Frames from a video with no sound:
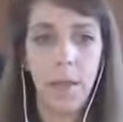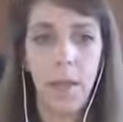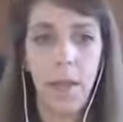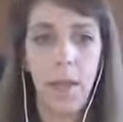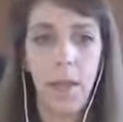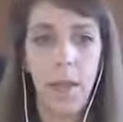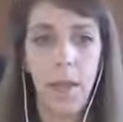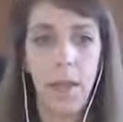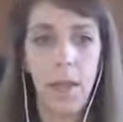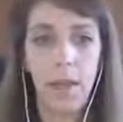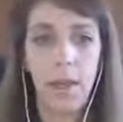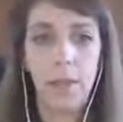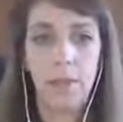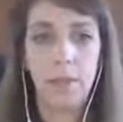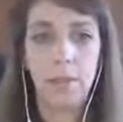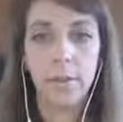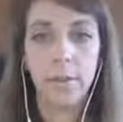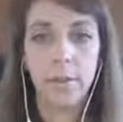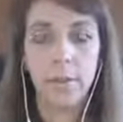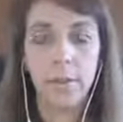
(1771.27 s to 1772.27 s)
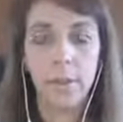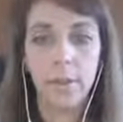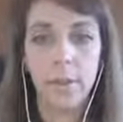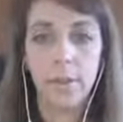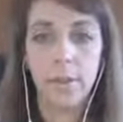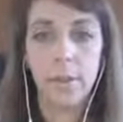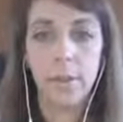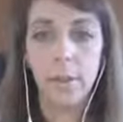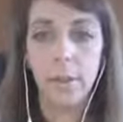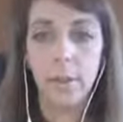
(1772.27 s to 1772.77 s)
And
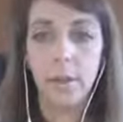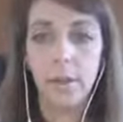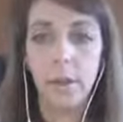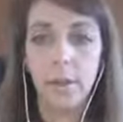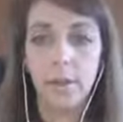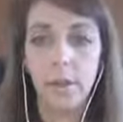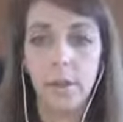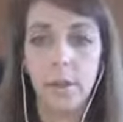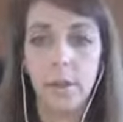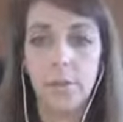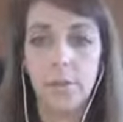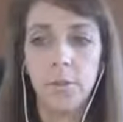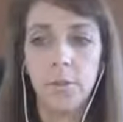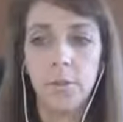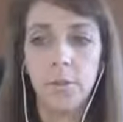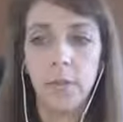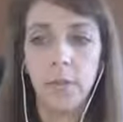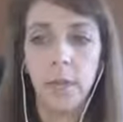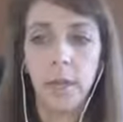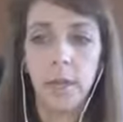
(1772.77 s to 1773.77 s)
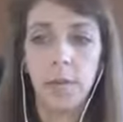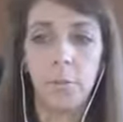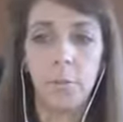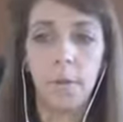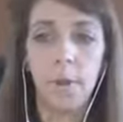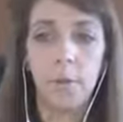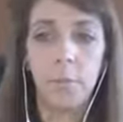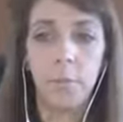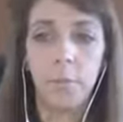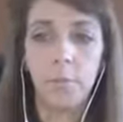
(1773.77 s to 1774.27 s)
it's also going
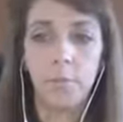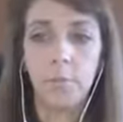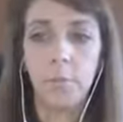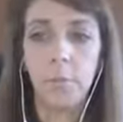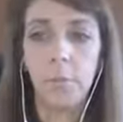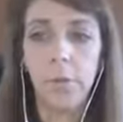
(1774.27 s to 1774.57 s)
to